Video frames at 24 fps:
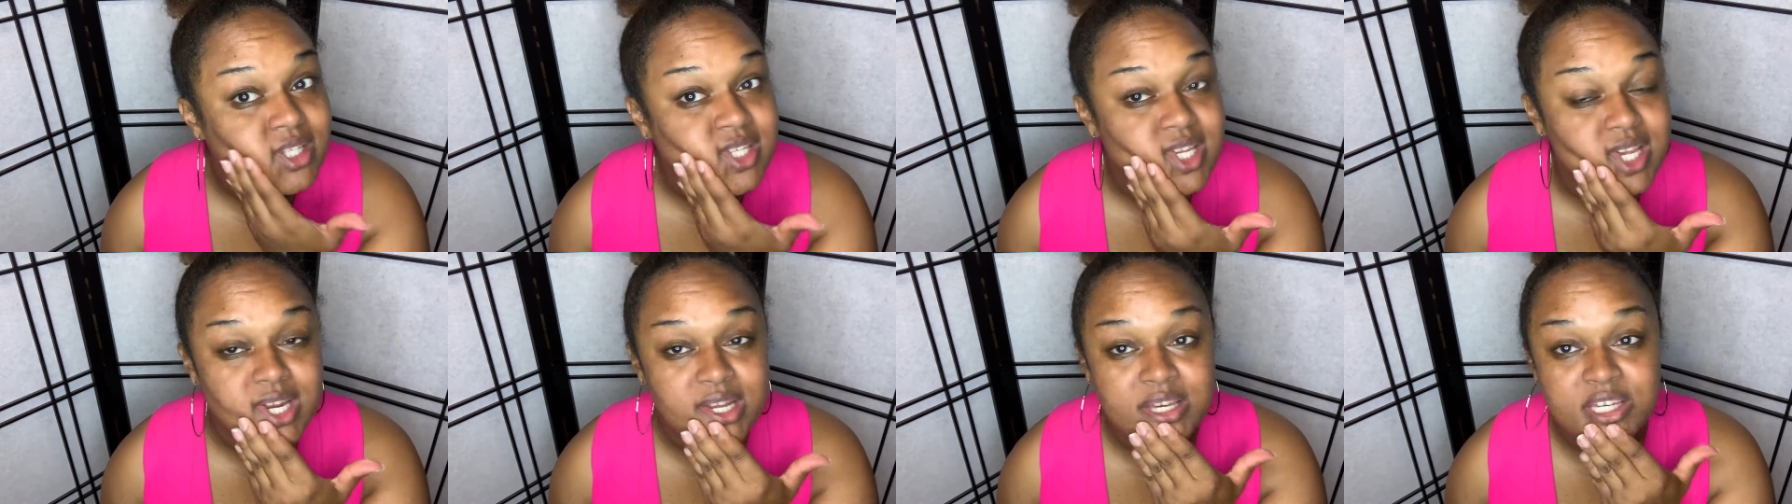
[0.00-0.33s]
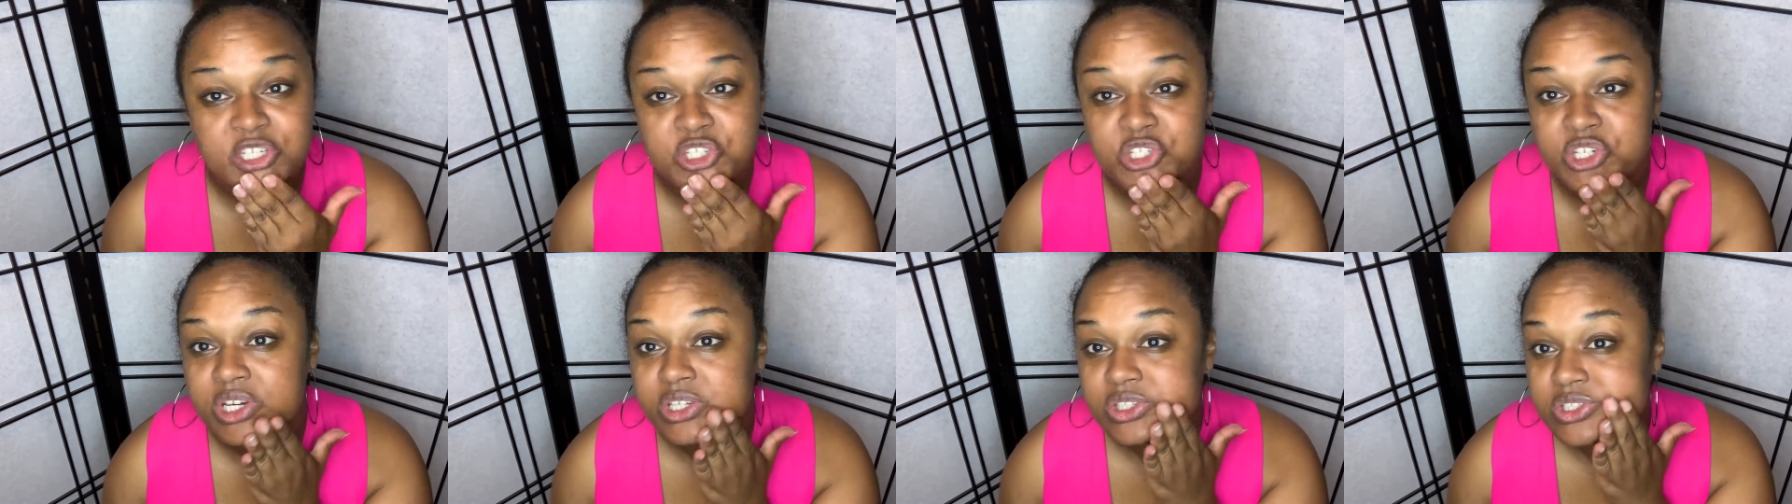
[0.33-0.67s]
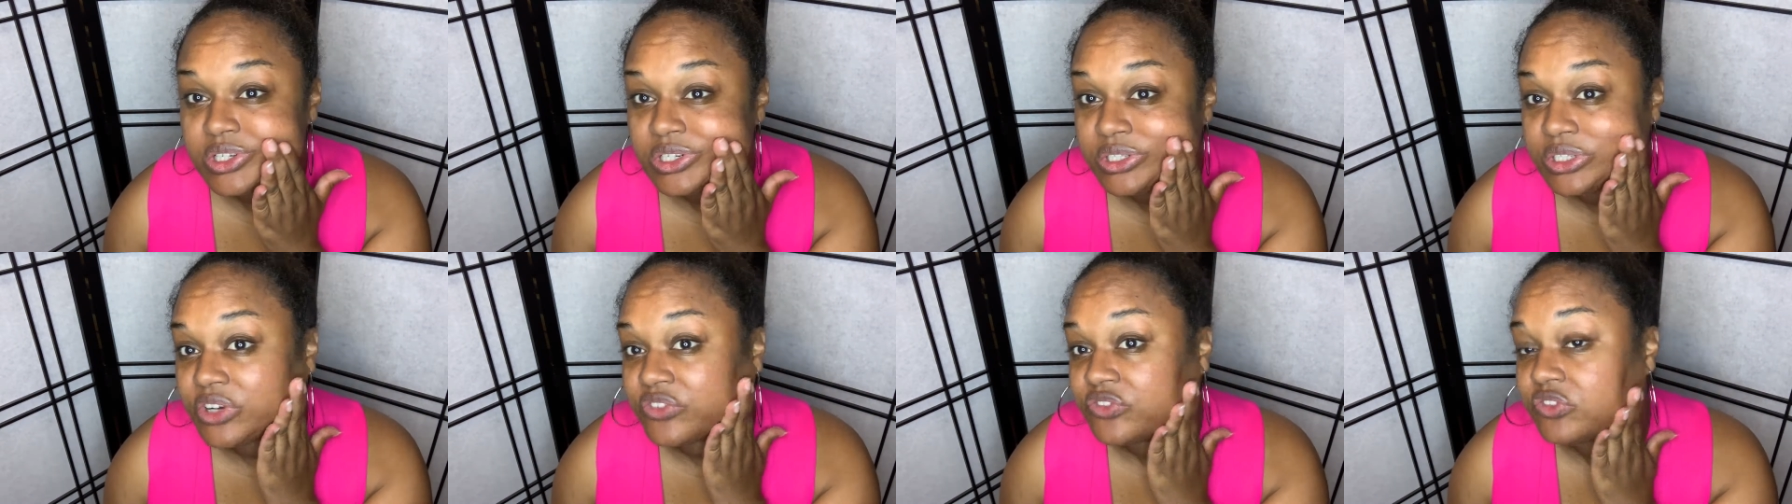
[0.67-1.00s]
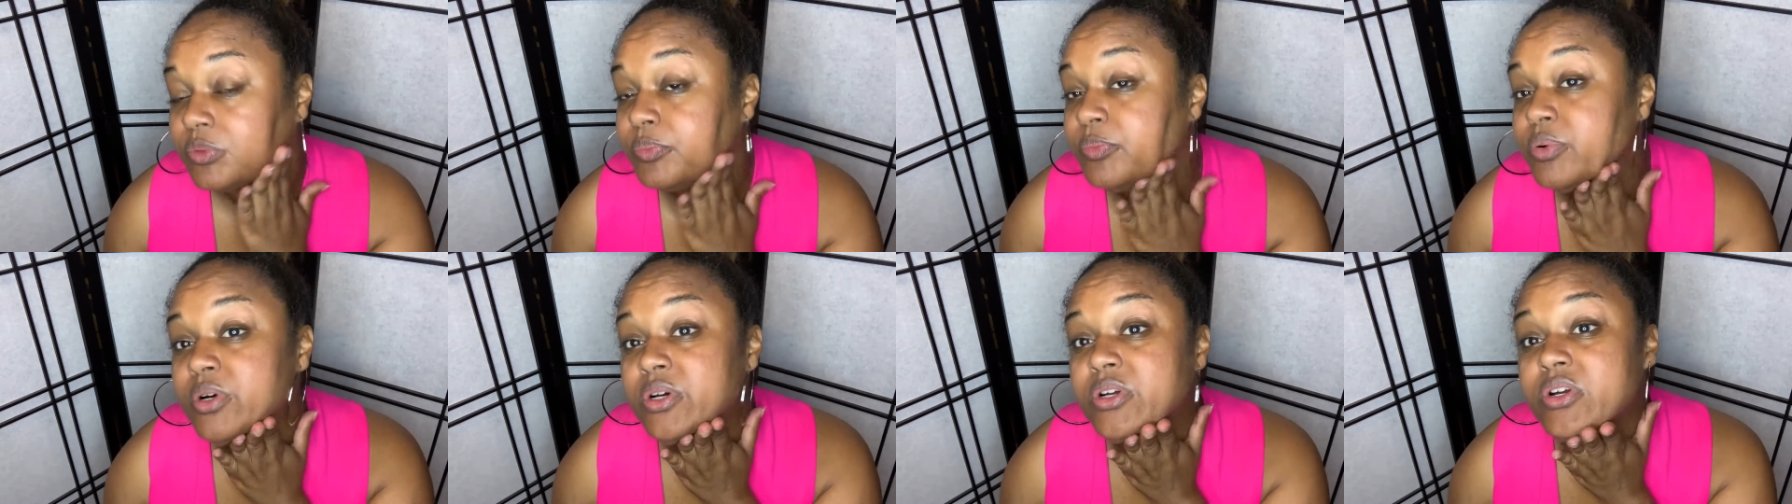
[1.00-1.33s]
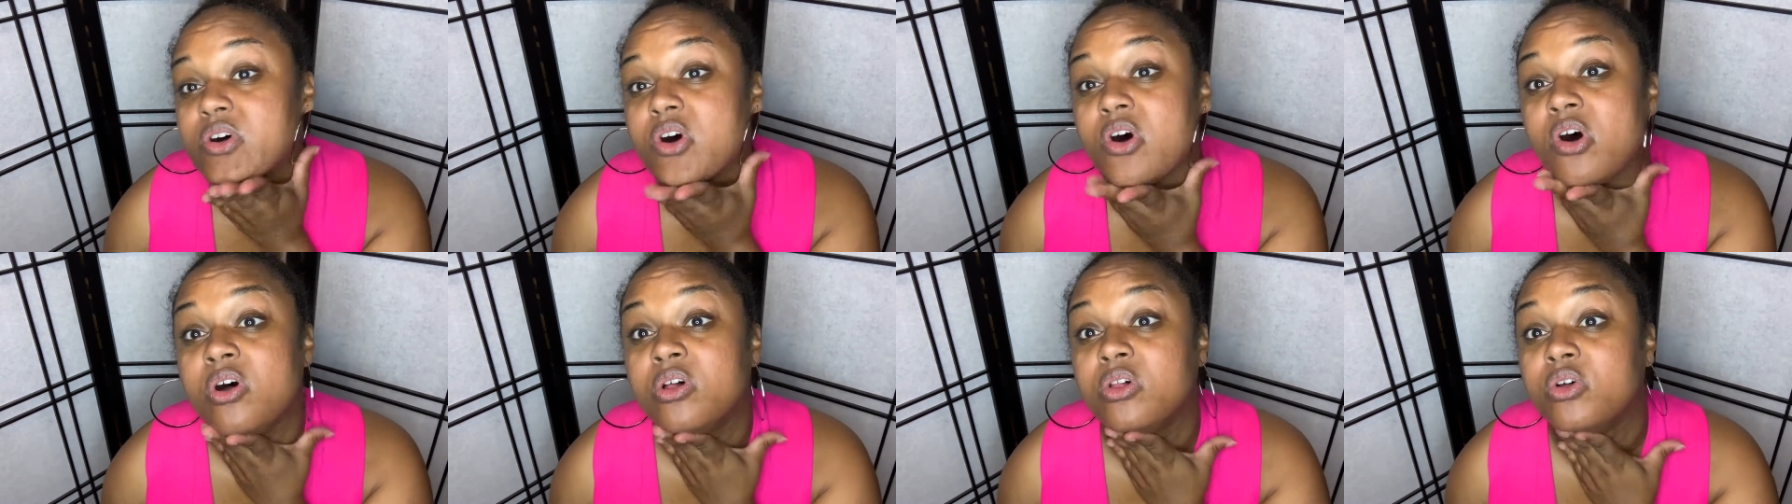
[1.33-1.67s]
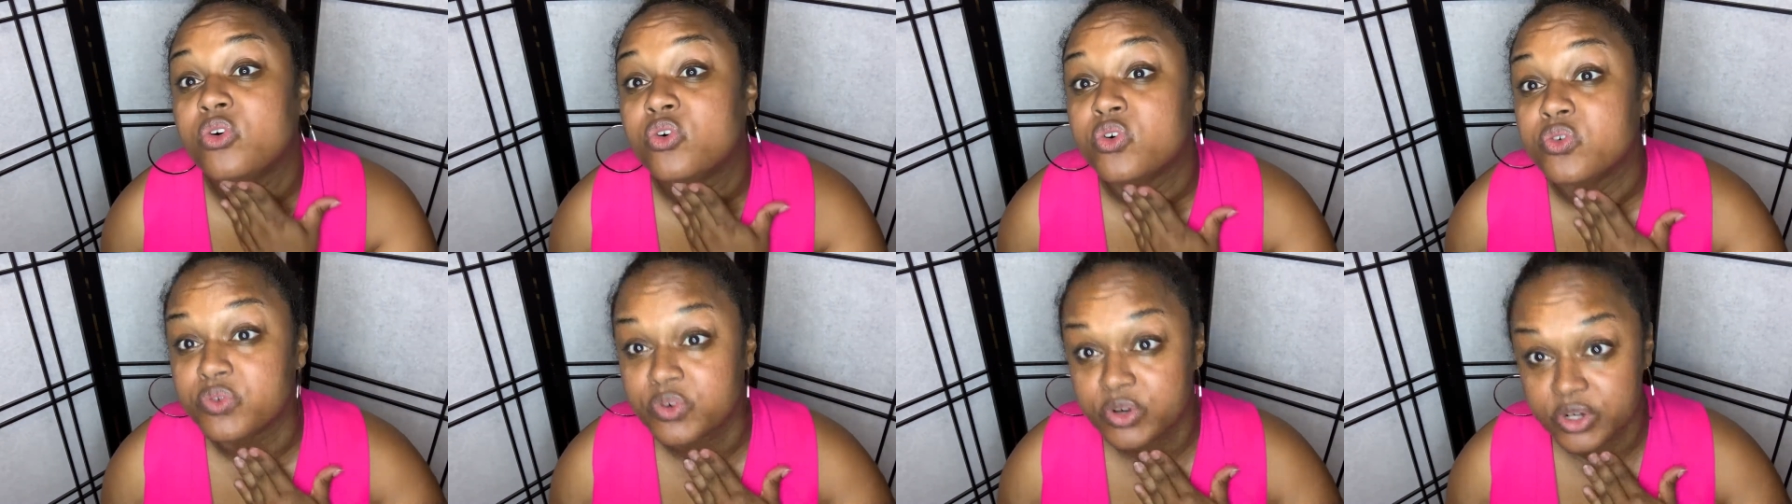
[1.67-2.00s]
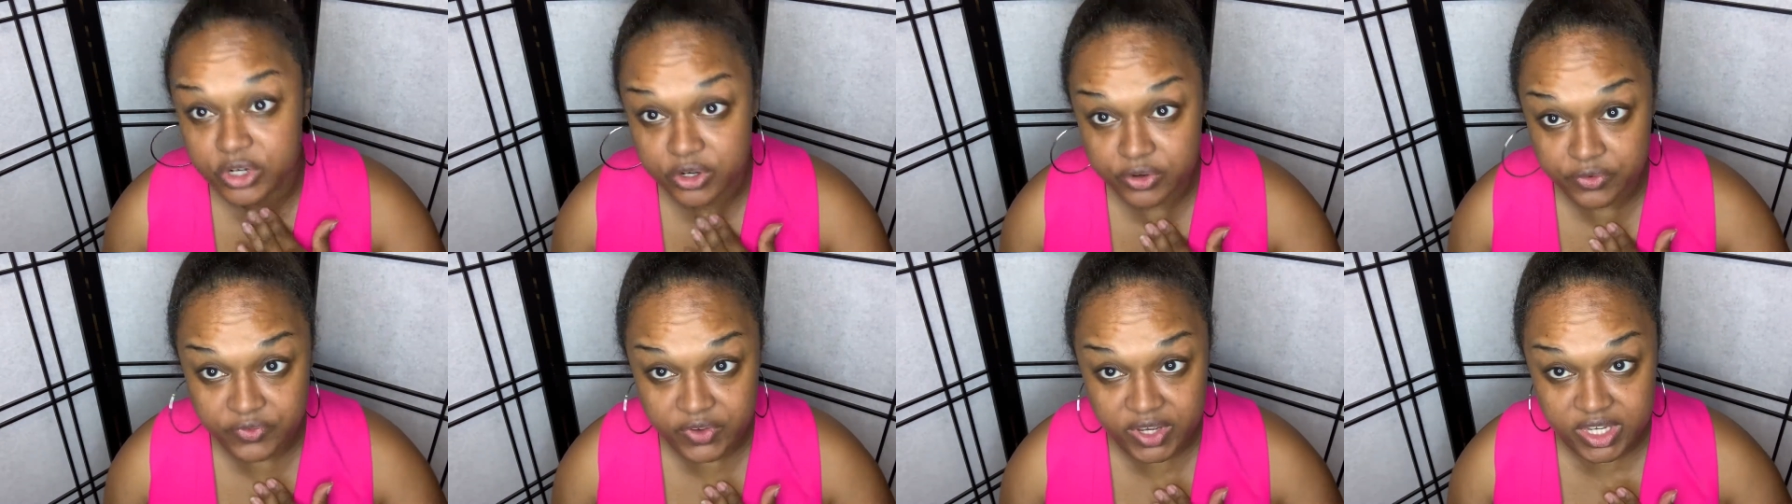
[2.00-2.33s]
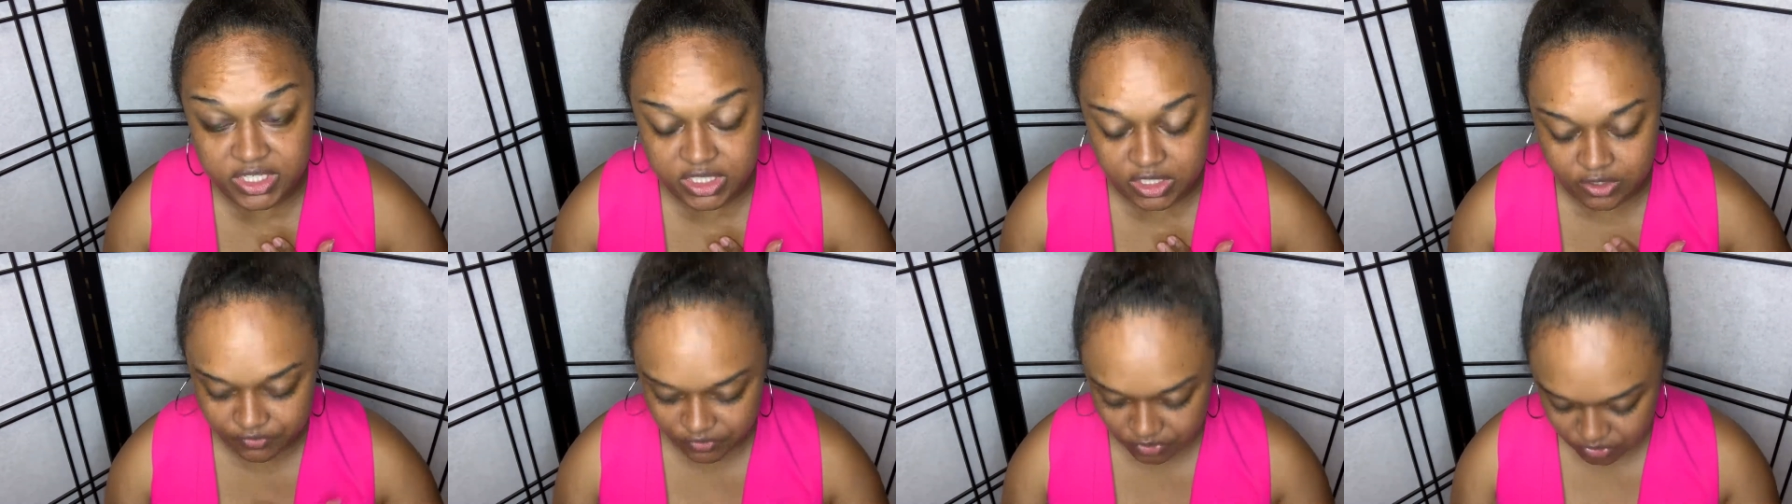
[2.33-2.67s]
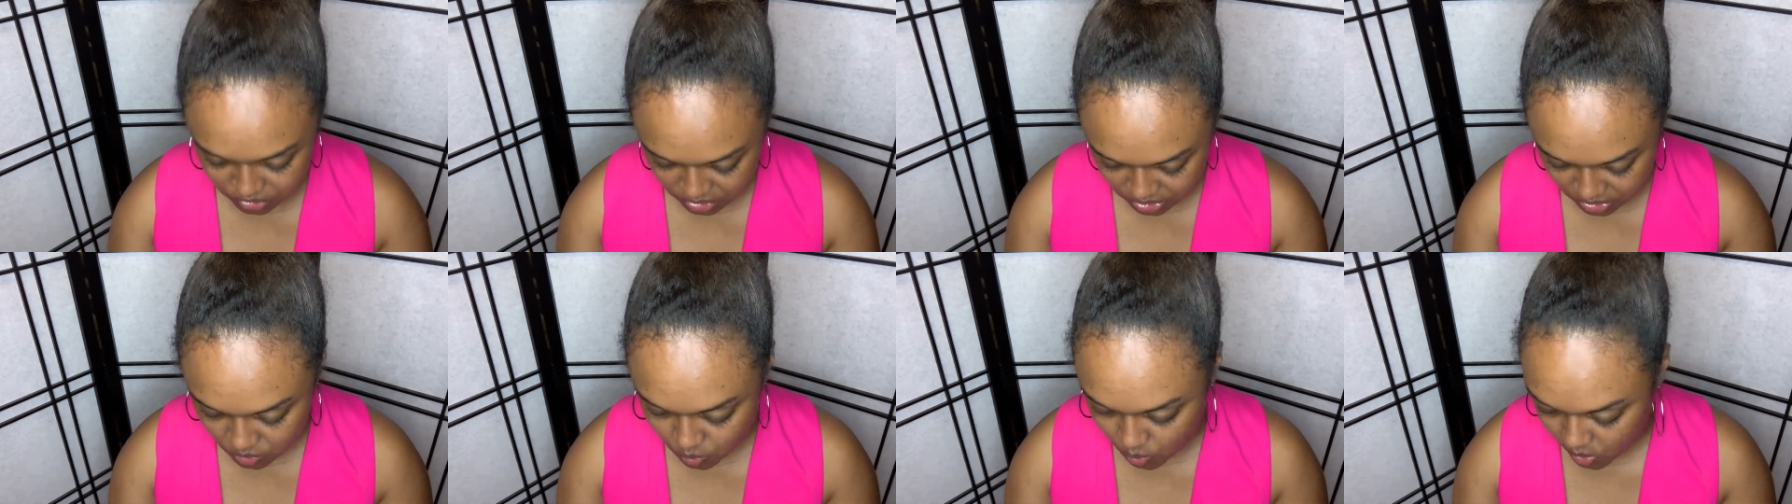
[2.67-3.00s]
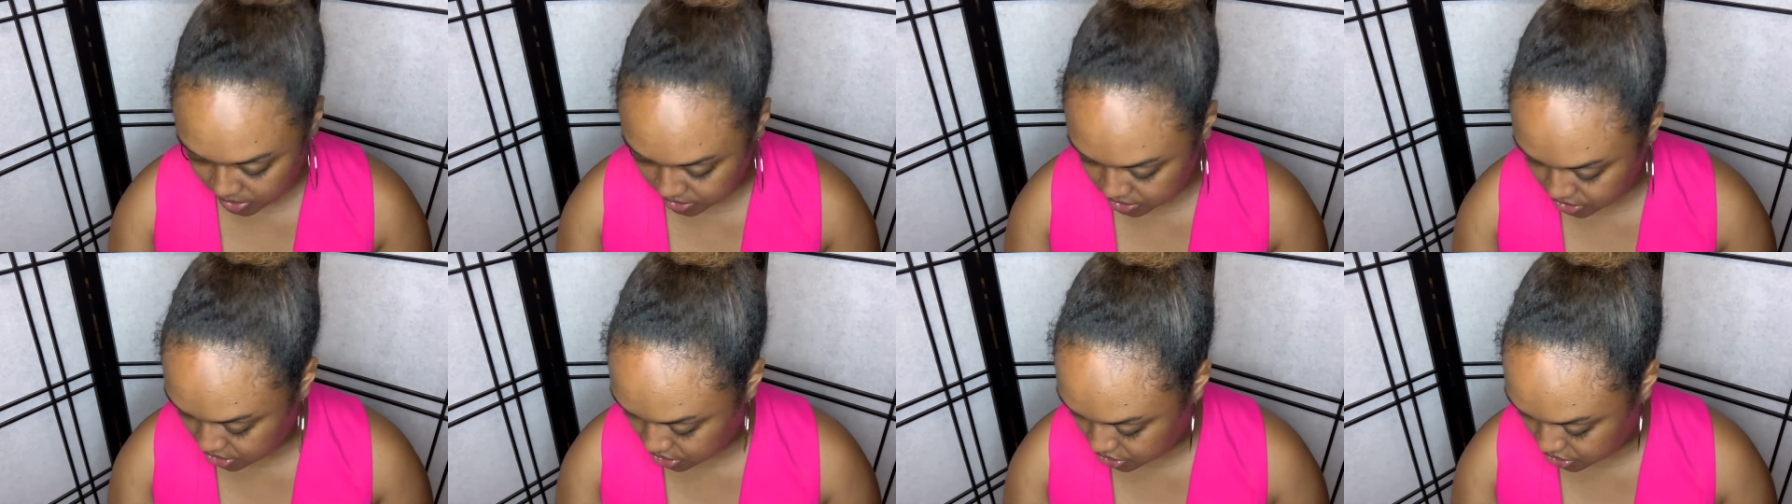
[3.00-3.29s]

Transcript: it is gentle enough to put all over your face if you did want to